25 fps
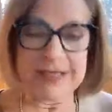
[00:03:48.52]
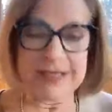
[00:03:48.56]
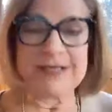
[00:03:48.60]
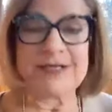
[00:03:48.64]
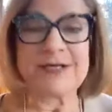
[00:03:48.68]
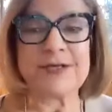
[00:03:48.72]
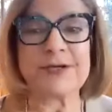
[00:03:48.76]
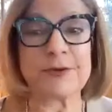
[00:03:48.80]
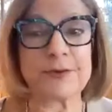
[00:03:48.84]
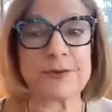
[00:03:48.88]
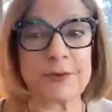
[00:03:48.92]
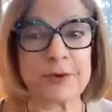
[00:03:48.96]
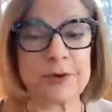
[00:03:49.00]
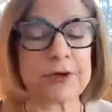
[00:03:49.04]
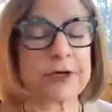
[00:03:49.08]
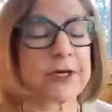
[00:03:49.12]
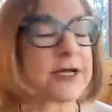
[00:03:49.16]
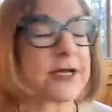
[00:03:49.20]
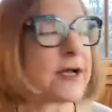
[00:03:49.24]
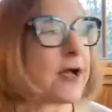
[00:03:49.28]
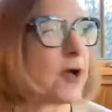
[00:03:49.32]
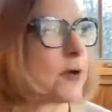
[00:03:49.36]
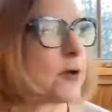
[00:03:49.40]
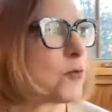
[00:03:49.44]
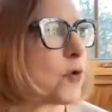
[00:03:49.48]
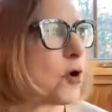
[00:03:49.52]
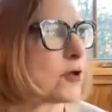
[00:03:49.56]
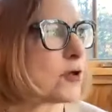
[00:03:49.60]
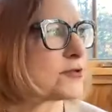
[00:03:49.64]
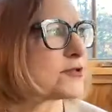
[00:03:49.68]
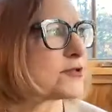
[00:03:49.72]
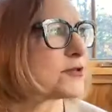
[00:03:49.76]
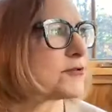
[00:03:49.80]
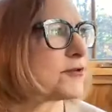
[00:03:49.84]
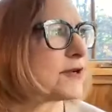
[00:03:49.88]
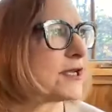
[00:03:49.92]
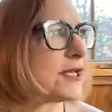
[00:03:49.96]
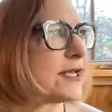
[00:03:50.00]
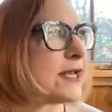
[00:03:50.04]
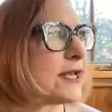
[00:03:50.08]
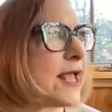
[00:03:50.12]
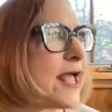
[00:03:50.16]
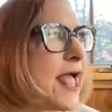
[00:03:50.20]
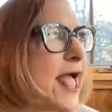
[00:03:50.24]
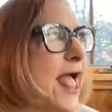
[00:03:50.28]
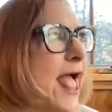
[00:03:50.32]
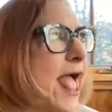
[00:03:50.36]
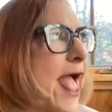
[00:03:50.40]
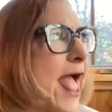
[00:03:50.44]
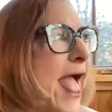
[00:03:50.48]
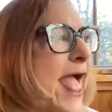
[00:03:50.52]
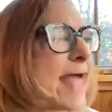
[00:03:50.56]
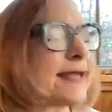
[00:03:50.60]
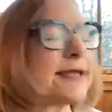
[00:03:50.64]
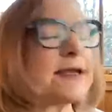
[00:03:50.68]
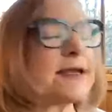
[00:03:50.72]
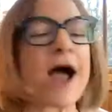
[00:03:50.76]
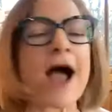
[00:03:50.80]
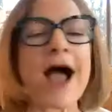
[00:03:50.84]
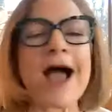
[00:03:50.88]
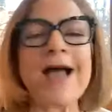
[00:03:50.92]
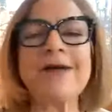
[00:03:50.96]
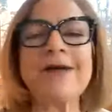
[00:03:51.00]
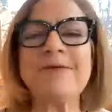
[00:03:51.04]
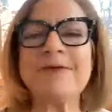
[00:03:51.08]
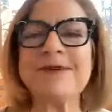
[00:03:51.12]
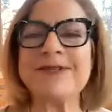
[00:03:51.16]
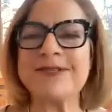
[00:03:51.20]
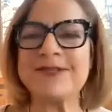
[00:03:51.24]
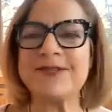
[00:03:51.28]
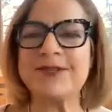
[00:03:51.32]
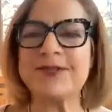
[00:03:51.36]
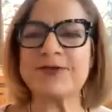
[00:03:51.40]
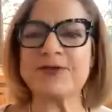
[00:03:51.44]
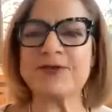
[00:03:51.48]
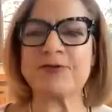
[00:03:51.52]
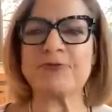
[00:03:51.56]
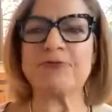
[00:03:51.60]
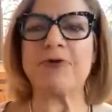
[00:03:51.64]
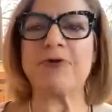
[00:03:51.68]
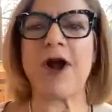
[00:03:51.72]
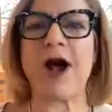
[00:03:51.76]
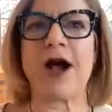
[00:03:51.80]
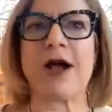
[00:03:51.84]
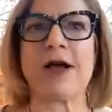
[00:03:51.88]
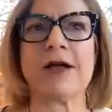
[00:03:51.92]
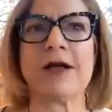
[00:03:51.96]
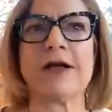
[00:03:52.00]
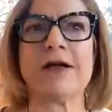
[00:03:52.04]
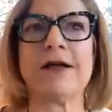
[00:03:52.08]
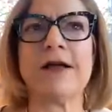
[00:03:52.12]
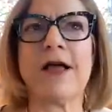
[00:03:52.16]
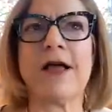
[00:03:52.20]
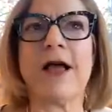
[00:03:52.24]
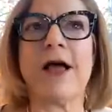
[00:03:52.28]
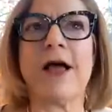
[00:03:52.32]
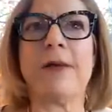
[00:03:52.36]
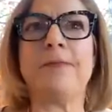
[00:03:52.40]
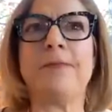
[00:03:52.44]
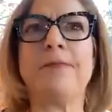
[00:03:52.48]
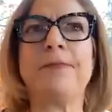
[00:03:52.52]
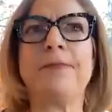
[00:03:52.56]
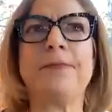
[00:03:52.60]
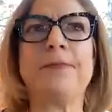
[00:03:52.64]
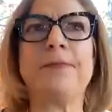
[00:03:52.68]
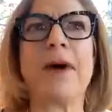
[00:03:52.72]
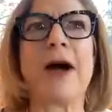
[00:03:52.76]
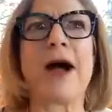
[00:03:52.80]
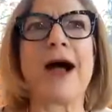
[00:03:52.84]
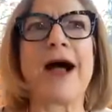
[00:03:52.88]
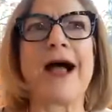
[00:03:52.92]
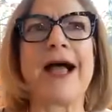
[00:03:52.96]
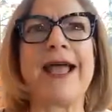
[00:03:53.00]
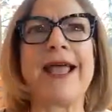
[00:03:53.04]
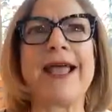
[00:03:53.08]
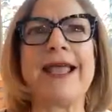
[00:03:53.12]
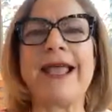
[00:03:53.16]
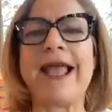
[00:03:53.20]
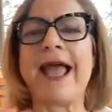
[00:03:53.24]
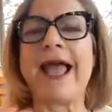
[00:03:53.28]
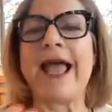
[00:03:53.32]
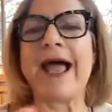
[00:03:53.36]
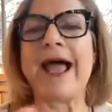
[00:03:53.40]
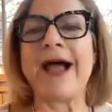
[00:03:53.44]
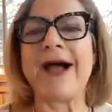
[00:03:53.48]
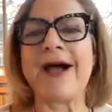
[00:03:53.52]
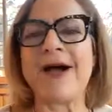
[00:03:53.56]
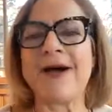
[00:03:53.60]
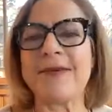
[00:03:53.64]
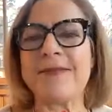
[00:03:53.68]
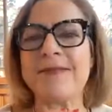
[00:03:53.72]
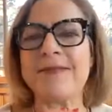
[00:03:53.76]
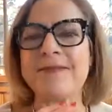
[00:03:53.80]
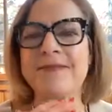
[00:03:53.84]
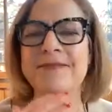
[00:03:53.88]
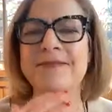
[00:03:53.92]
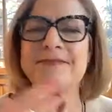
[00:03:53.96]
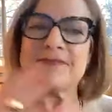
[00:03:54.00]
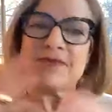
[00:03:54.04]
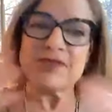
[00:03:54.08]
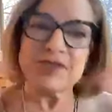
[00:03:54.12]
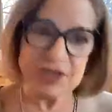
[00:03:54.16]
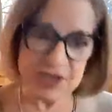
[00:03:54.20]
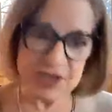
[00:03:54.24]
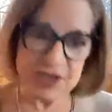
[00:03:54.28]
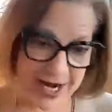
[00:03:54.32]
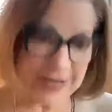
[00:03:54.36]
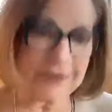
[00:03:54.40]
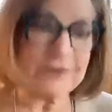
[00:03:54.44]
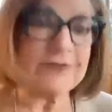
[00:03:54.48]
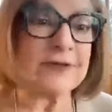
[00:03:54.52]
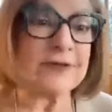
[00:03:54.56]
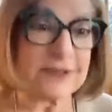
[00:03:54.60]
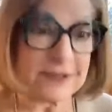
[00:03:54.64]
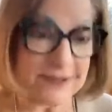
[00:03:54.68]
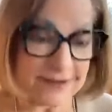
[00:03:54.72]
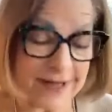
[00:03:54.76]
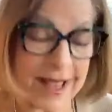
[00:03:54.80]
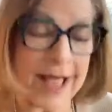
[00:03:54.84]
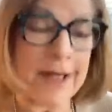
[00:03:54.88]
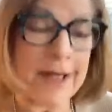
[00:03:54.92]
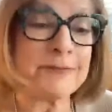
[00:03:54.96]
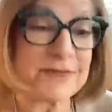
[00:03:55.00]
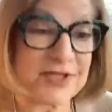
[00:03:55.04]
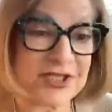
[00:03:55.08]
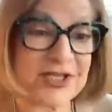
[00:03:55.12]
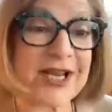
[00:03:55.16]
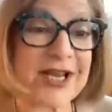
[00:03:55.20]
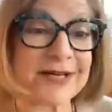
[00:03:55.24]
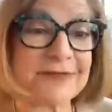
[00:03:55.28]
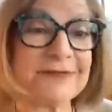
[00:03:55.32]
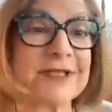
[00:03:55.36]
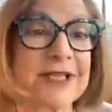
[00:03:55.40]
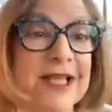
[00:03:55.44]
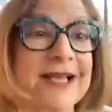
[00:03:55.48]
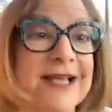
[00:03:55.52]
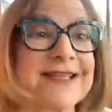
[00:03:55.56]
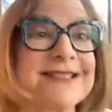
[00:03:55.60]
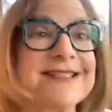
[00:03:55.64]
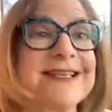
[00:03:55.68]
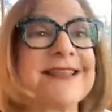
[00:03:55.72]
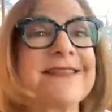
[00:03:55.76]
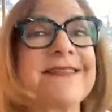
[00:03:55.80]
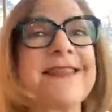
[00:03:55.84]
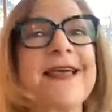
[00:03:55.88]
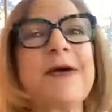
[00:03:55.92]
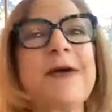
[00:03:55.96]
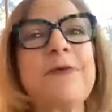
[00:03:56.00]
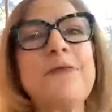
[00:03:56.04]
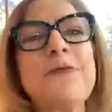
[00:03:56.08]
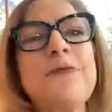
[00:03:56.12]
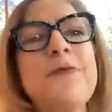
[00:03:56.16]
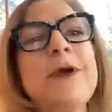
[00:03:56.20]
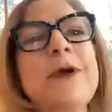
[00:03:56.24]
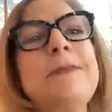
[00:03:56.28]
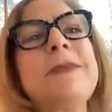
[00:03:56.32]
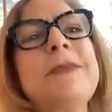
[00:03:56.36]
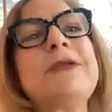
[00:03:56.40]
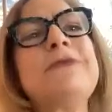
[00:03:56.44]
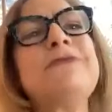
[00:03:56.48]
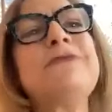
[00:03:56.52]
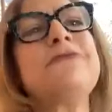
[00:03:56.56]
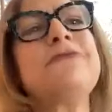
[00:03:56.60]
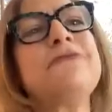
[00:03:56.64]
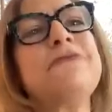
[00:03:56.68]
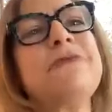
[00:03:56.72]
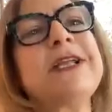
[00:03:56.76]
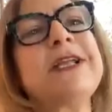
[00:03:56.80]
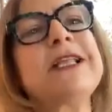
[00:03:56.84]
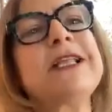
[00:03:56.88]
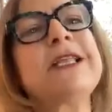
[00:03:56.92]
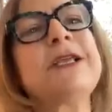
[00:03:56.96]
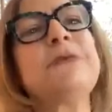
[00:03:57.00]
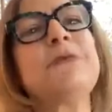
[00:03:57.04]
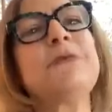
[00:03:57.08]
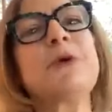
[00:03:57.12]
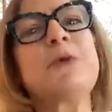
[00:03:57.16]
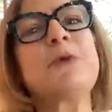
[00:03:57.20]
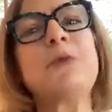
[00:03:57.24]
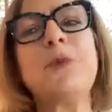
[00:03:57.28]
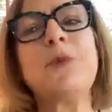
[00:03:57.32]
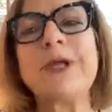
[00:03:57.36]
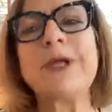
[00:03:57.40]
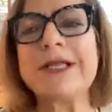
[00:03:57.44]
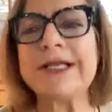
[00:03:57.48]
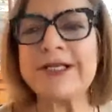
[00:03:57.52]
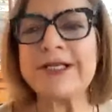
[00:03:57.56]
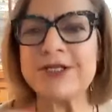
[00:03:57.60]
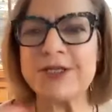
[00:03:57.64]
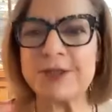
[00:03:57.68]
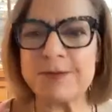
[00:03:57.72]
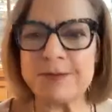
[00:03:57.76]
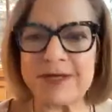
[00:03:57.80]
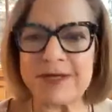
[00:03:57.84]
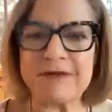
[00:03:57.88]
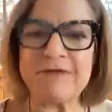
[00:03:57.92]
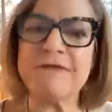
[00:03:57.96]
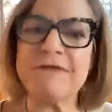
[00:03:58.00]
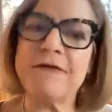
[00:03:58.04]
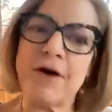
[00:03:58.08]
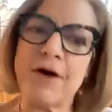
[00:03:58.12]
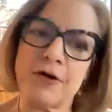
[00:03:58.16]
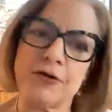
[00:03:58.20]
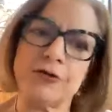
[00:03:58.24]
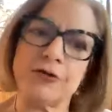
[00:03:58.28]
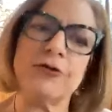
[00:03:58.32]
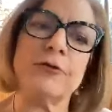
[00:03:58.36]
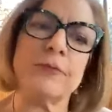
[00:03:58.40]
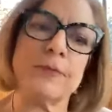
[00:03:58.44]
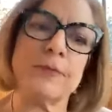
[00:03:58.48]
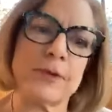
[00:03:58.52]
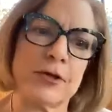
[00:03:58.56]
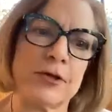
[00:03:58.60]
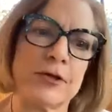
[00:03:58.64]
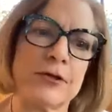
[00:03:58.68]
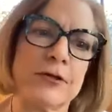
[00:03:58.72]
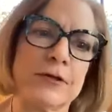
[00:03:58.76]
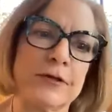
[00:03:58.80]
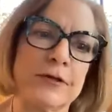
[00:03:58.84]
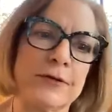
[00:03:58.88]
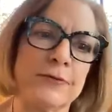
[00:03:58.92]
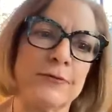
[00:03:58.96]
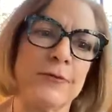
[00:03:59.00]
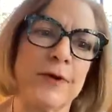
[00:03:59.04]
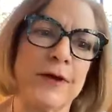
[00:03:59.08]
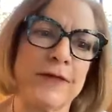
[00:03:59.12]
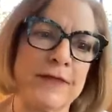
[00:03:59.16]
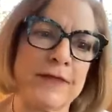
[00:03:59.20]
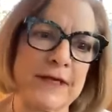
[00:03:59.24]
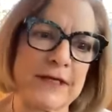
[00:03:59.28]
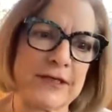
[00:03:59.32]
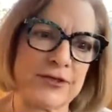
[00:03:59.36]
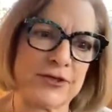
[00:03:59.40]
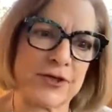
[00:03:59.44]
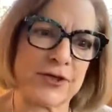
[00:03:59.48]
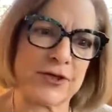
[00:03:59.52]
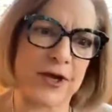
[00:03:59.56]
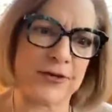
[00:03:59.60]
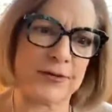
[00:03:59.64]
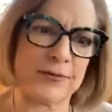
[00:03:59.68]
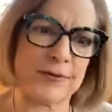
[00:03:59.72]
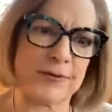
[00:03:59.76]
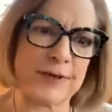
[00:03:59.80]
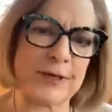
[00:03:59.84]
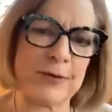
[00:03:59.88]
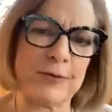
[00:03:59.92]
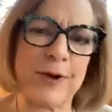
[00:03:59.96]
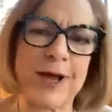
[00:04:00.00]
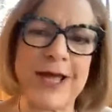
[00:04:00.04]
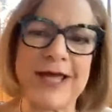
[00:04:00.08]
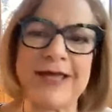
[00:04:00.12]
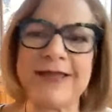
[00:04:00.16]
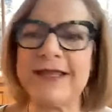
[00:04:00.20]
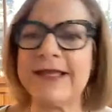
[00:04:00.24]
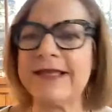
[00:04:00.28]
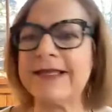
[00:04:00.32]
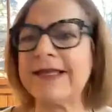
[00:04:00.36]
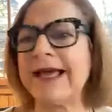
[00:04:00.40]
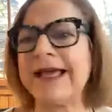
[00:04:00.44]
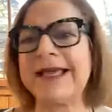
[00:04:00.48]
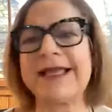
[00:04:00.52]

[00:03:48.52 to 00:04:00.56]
still working on Wall Street. And I was struck by um, general um, generalizing that women really were willing to be vulnerable with each other in a way that